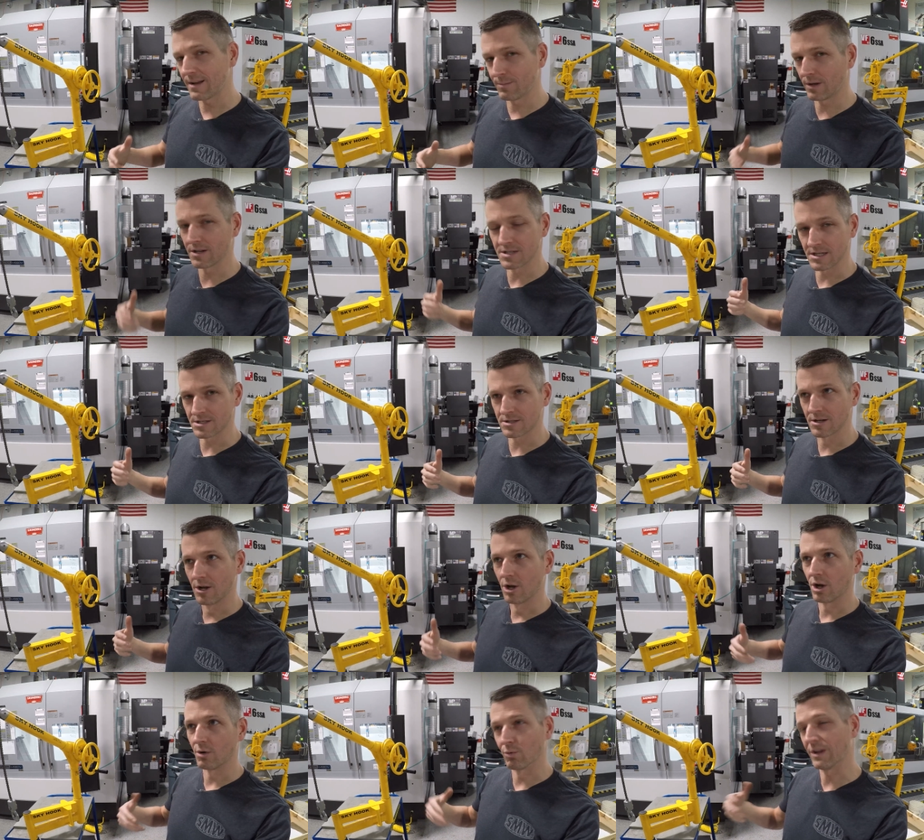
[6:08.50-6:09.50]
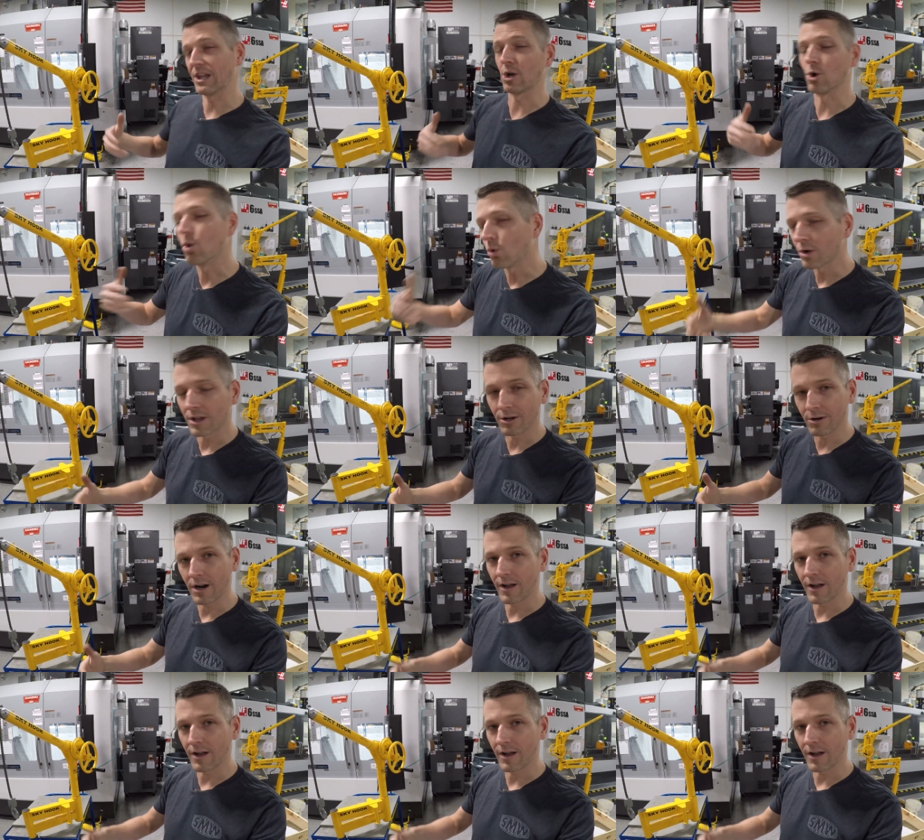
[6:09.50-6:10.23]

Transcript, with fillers: because it's really cool to learn.